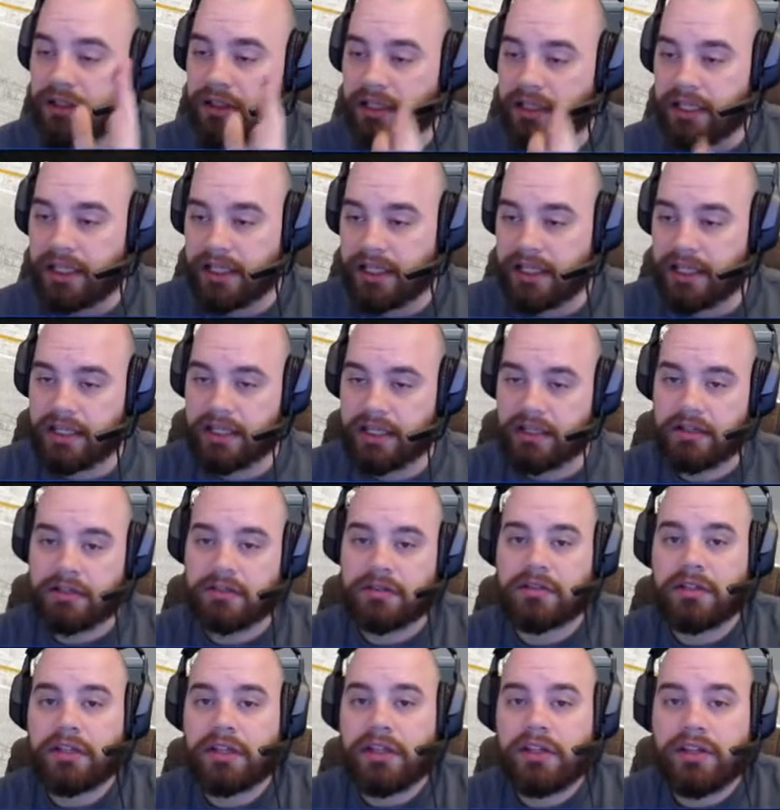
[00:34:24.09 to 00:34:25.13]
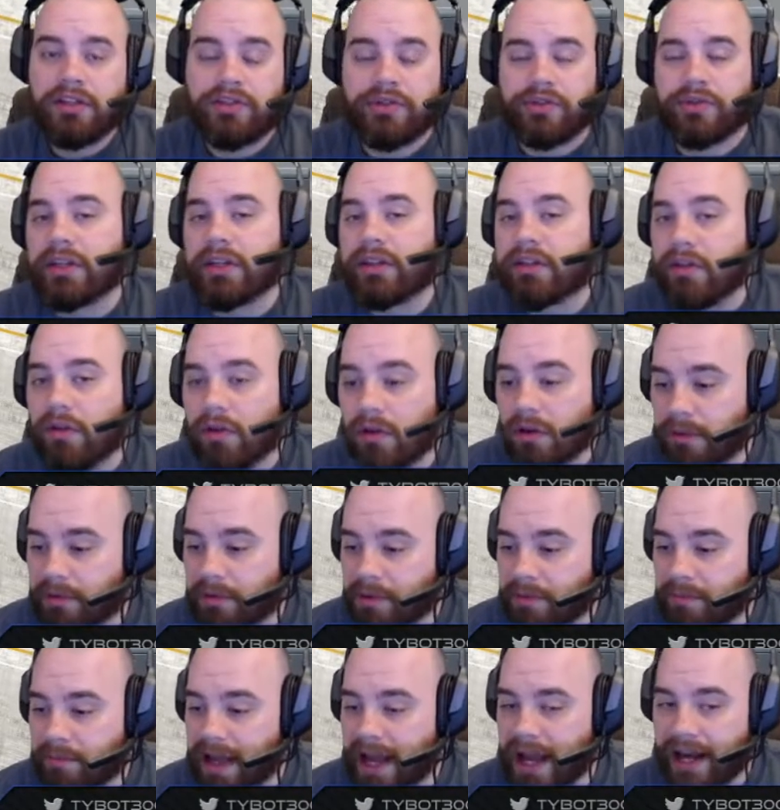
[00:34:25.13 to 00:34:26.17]
it can shrink the
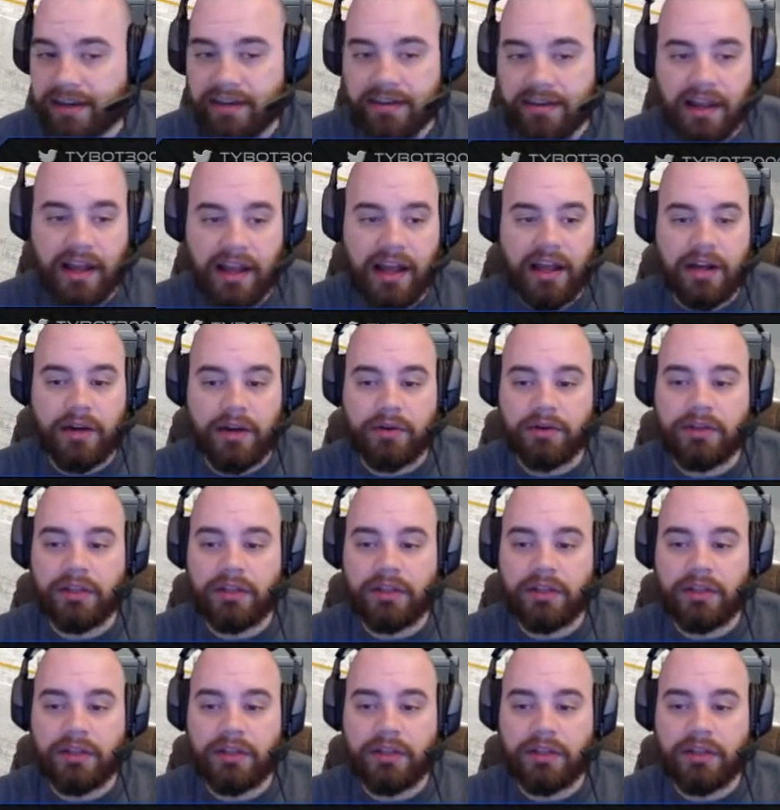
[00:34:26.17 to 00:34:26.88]
orbit back down